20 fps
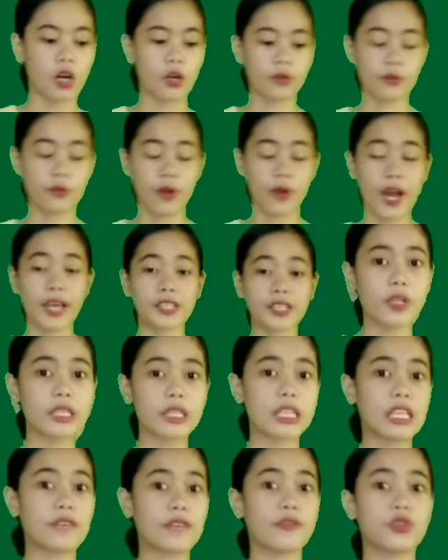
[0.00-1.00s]
Alright, I
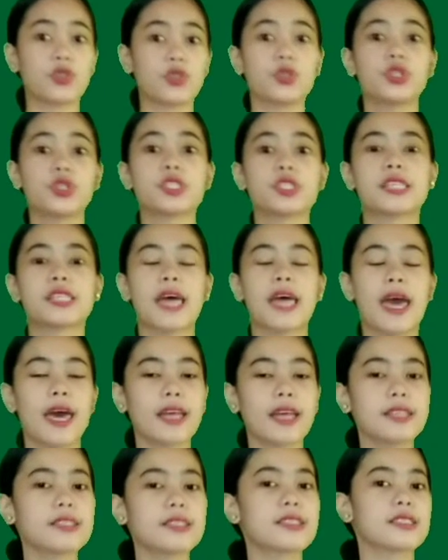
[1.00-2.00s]
will give you
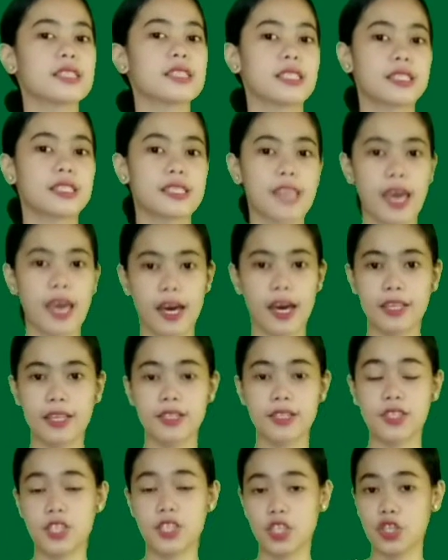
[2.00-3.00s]
10
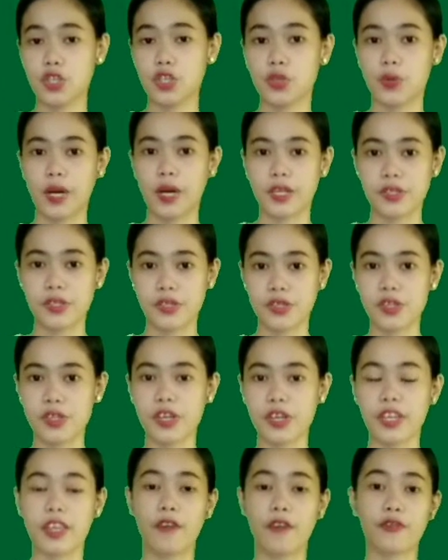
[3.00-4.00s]
seconds each to answer,
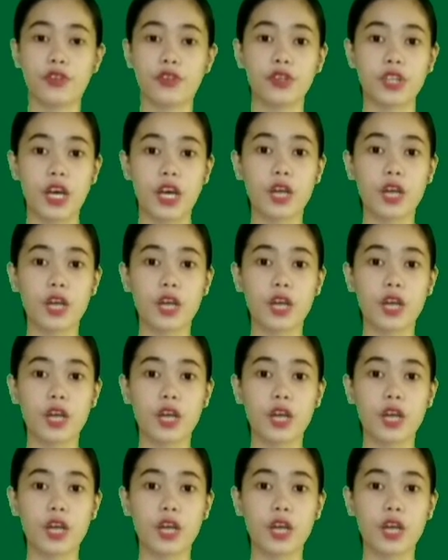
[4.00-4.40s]
and after